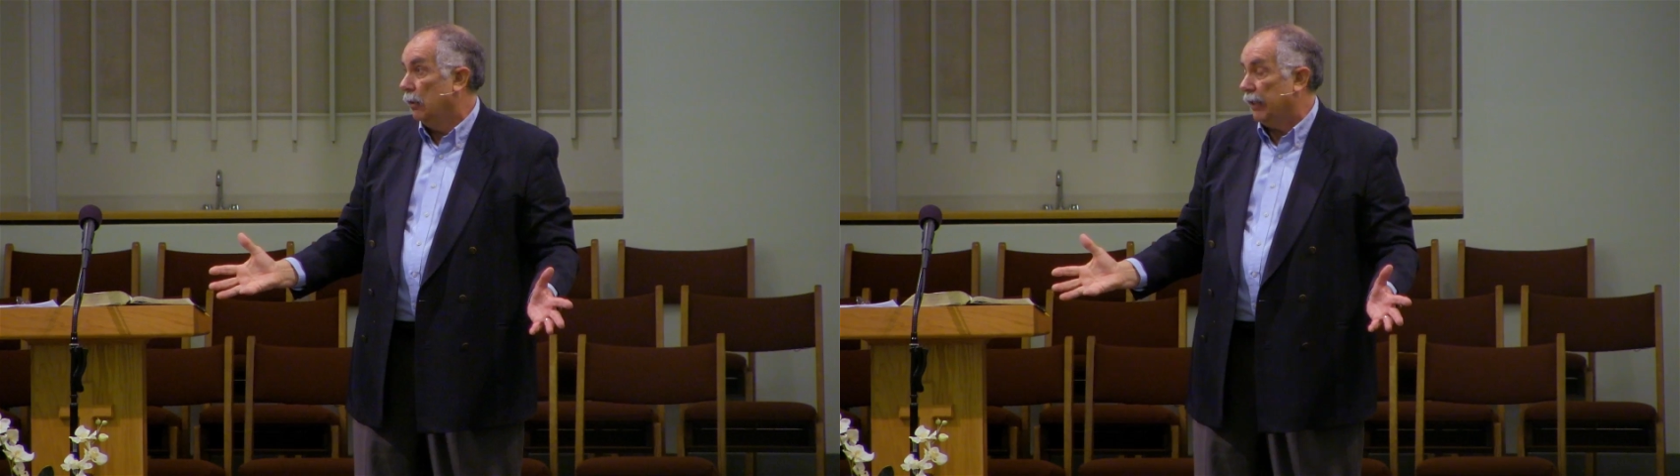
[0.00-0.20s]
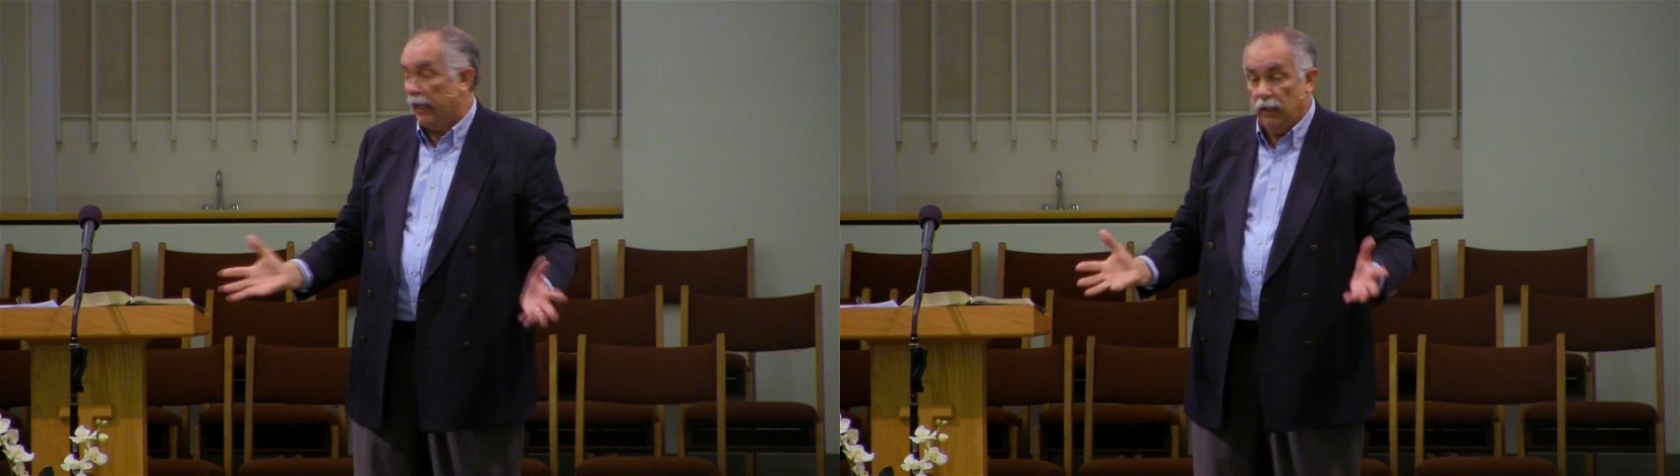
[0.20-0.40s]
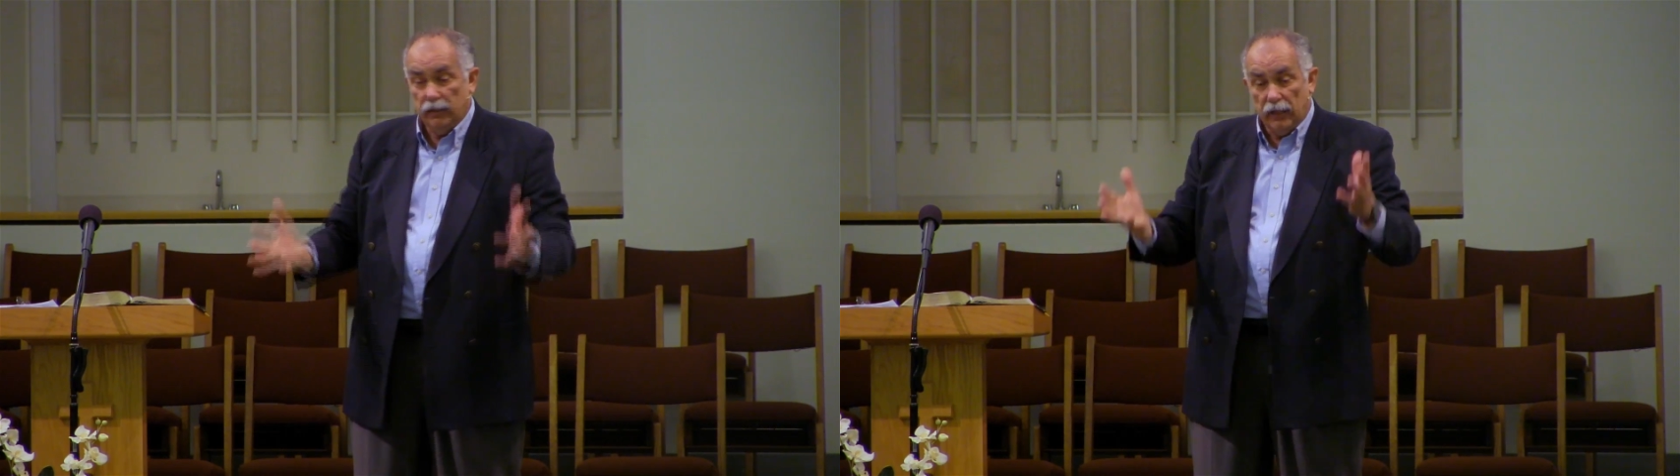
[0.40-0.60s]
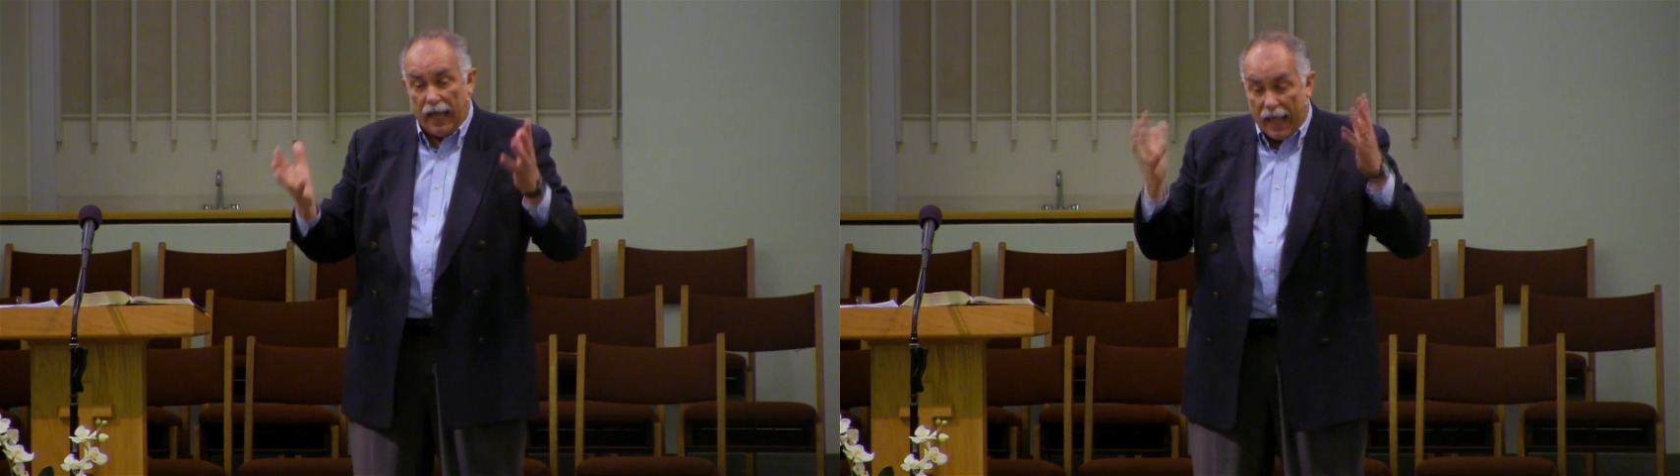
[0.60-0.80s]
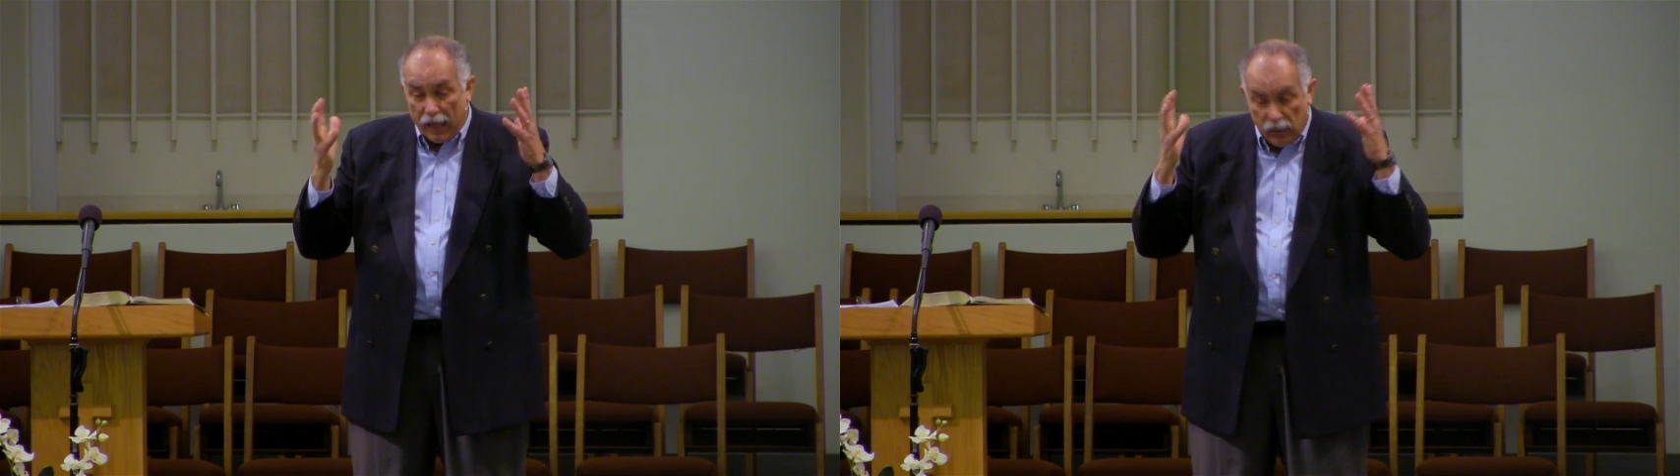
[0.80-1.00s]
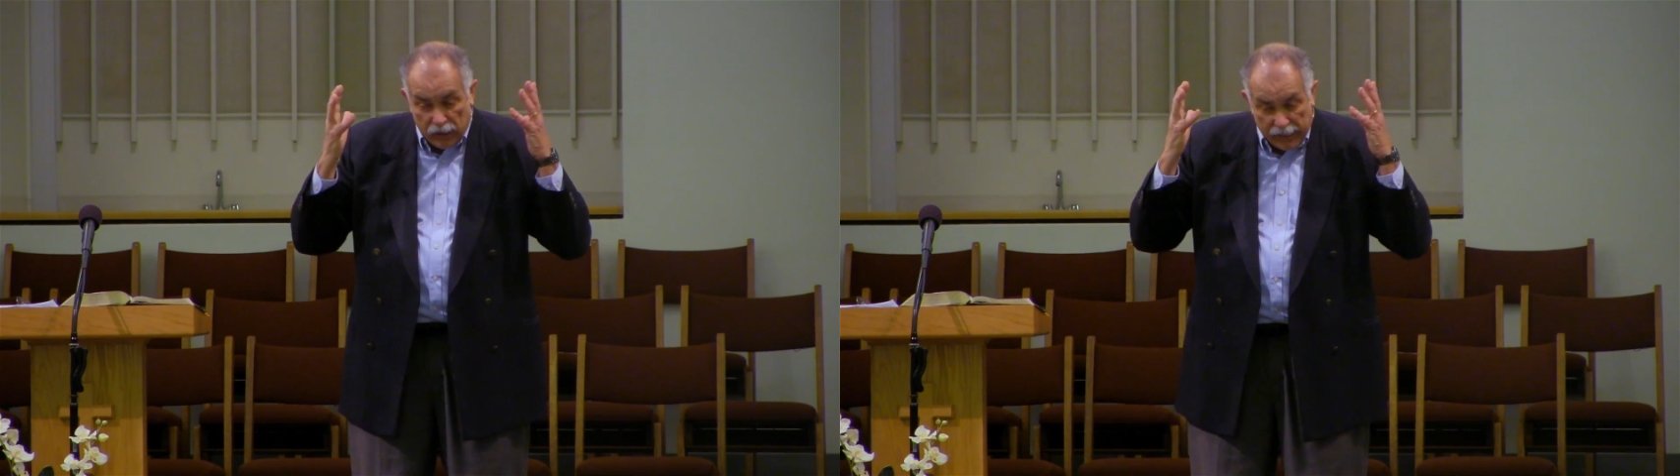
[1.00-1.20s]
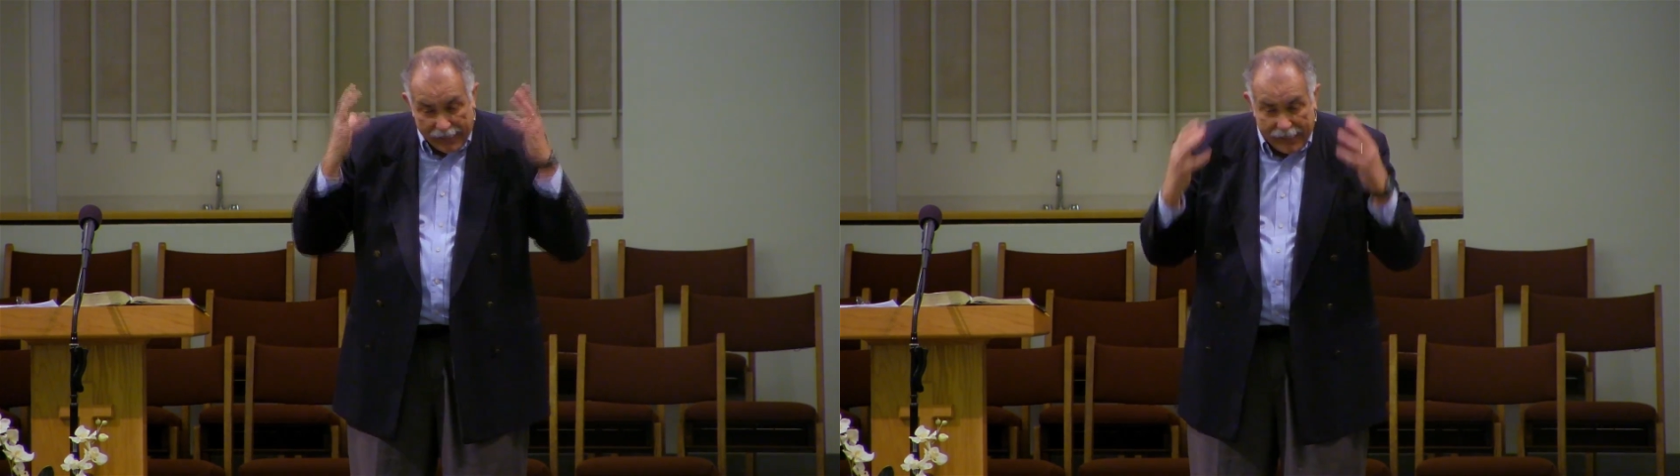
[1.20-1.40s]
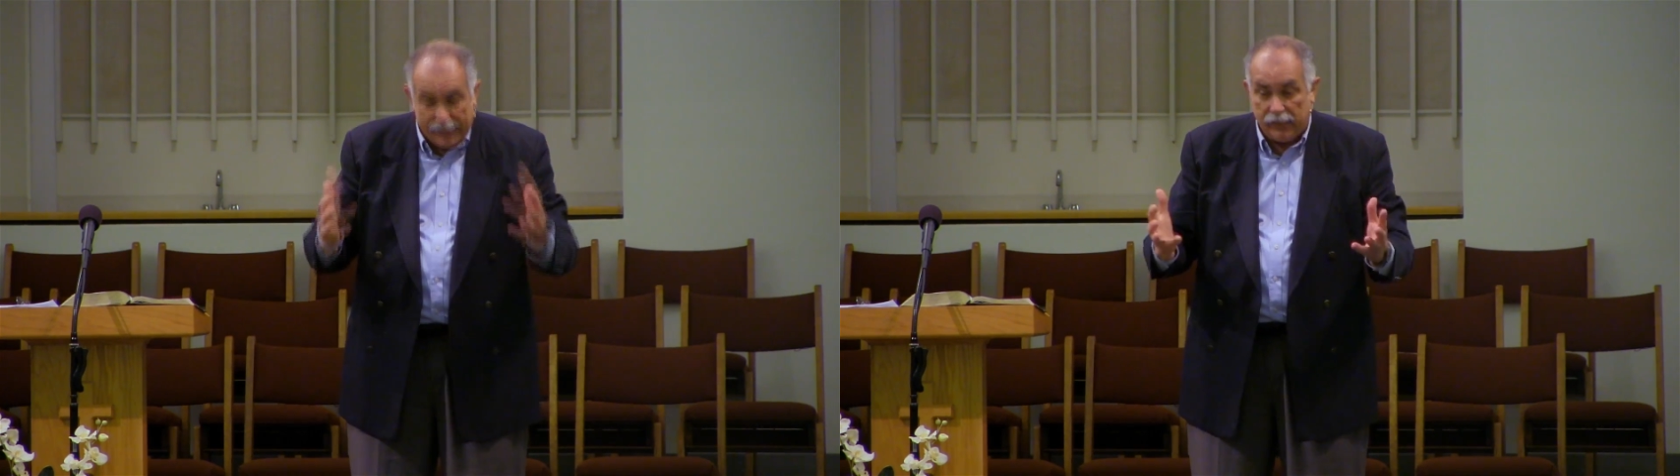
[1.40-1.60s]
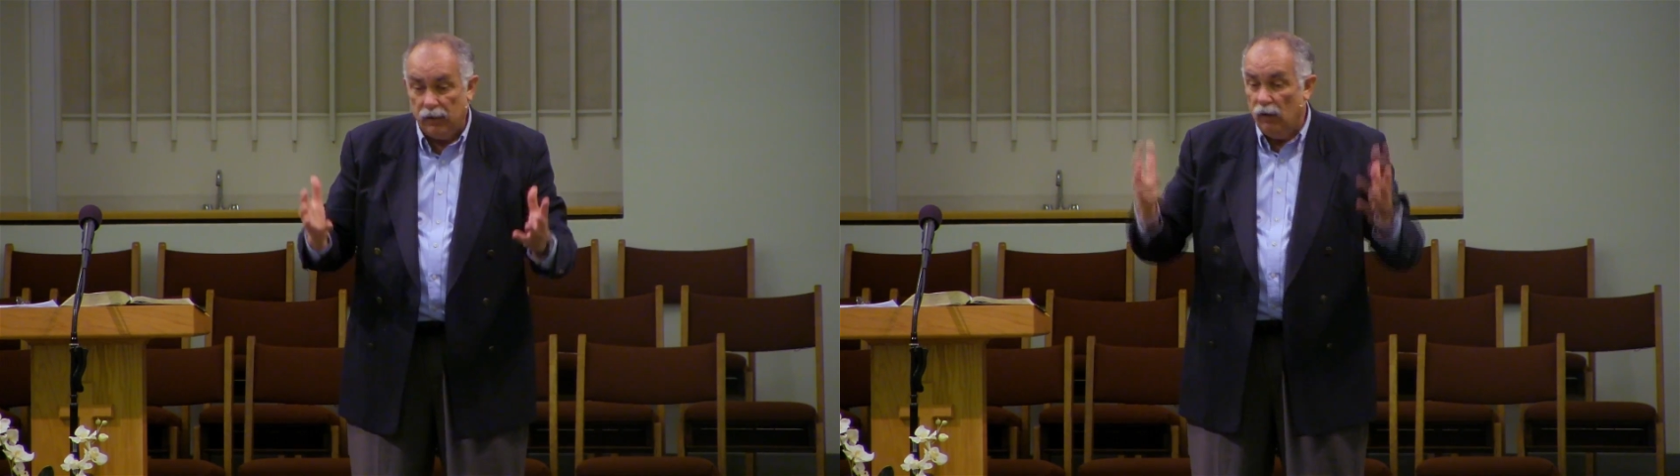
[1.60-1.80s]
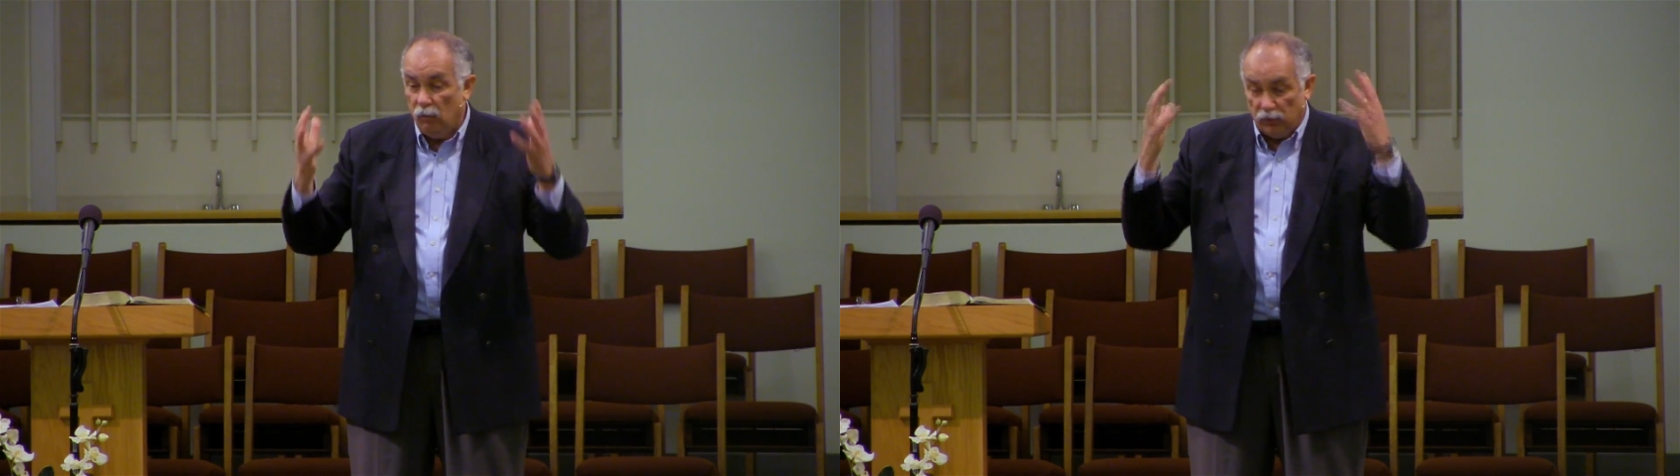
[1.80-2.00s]
Okay?
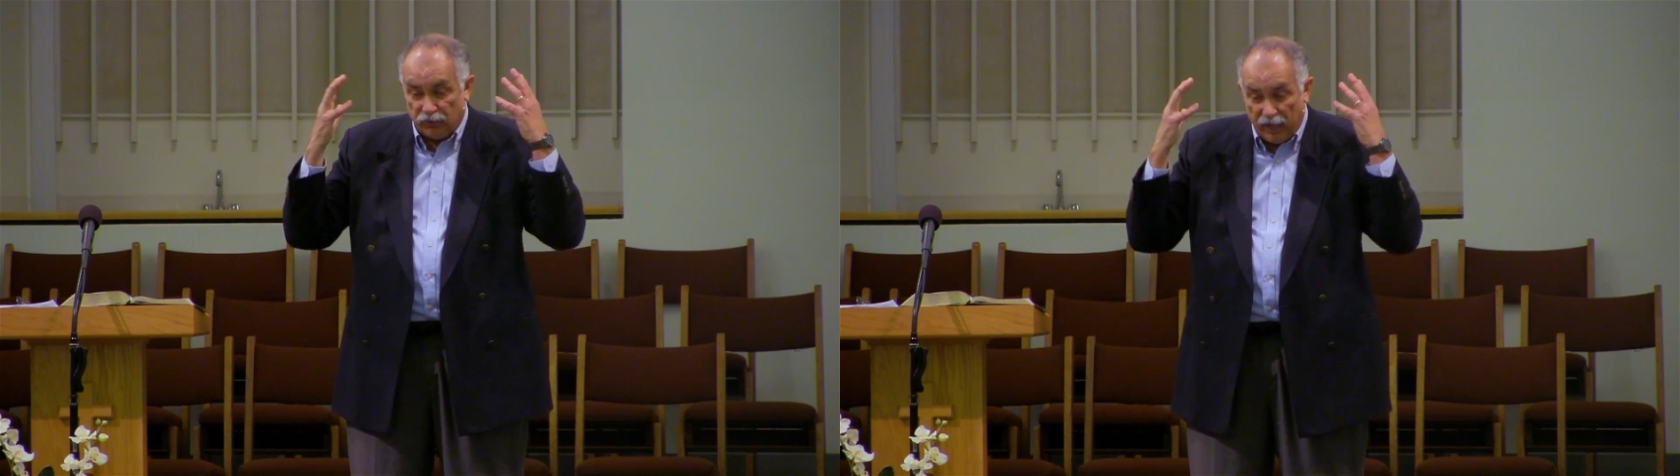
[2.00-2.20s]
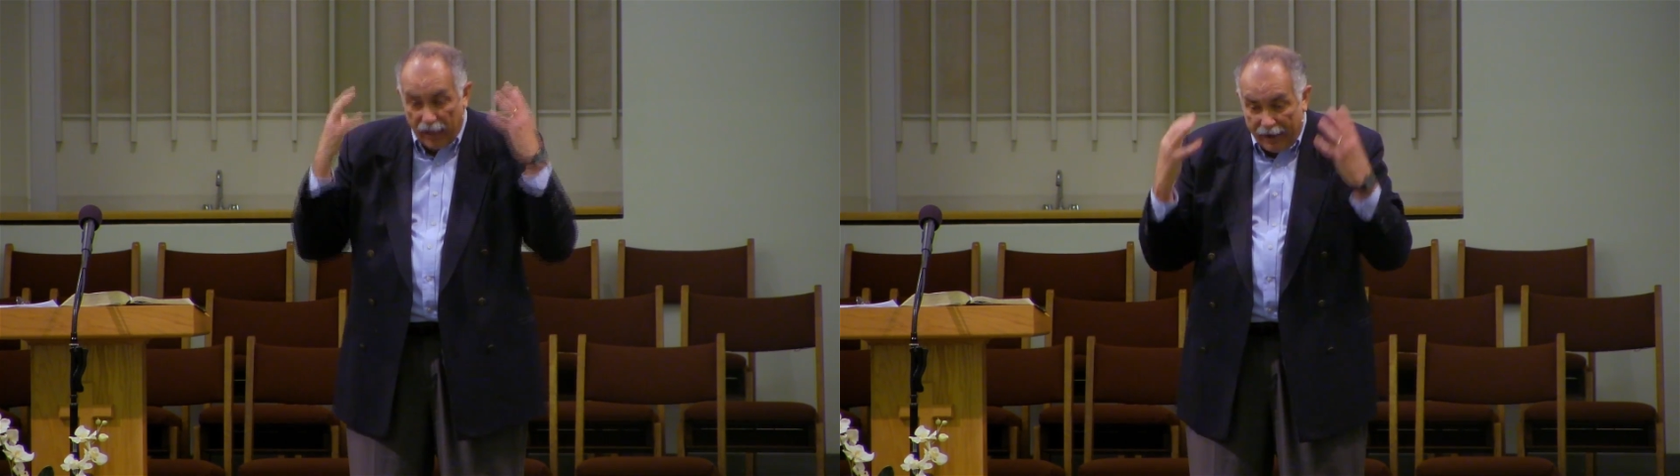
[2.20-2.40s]
He was